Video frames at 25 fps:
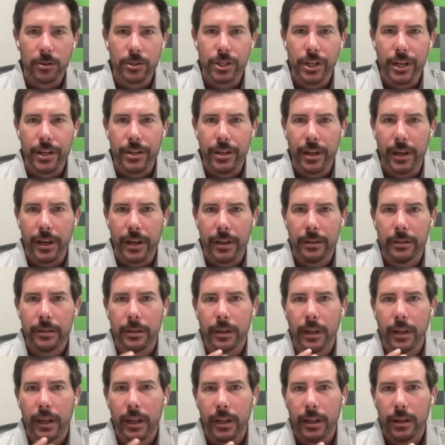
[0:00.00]

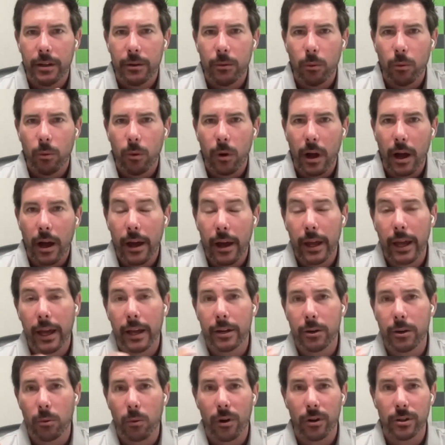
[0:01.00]
Virginia, and I
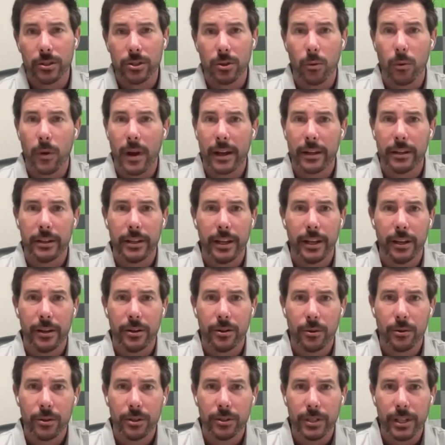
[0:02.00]
got to work directly
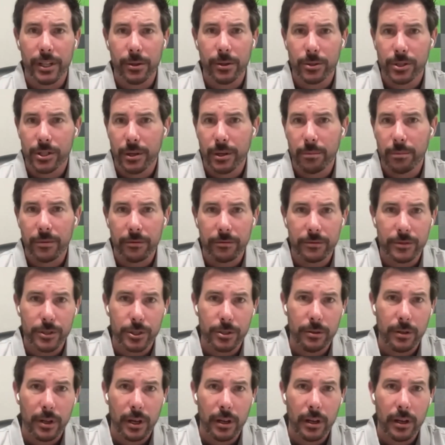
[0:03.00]
under the leadership of
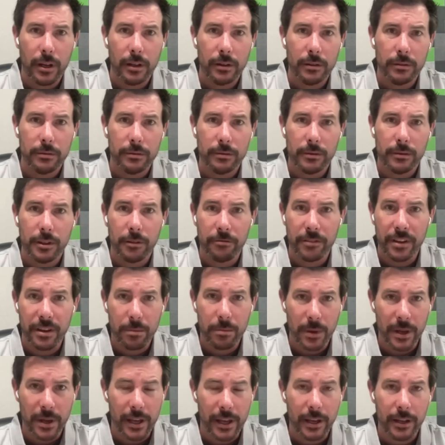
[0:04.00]
uh, the
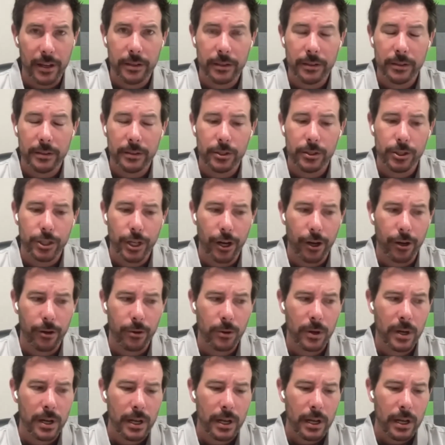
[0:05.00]
V P,
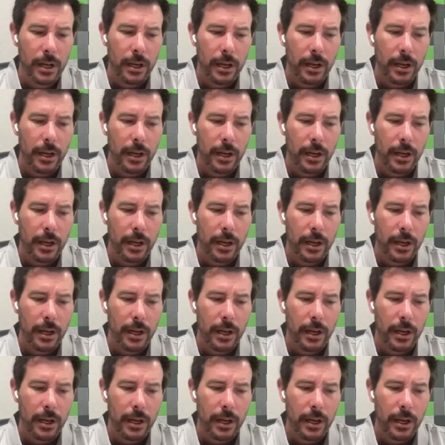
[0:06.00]
Joe.